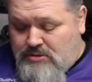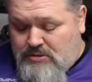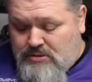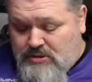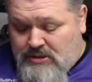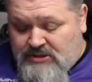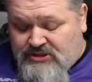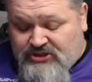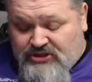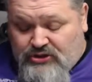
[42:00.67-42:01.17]

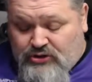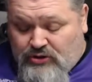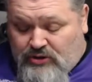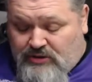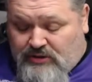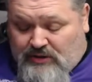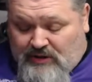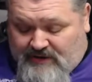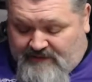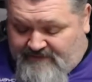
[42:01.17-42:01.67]
It's a
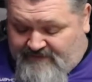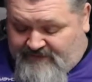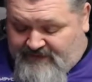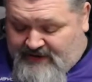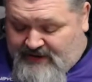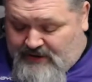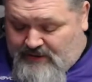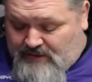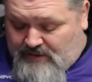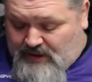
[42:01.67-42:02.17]
good-looking
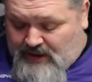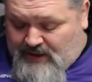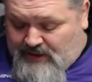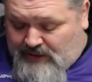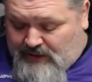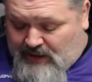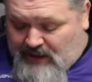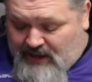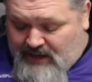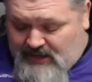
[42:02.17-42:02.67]
figure. I
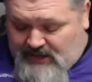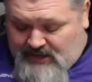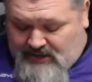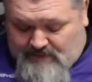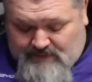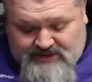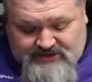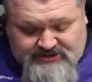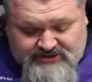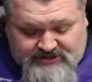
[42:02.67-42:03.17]
like him. He's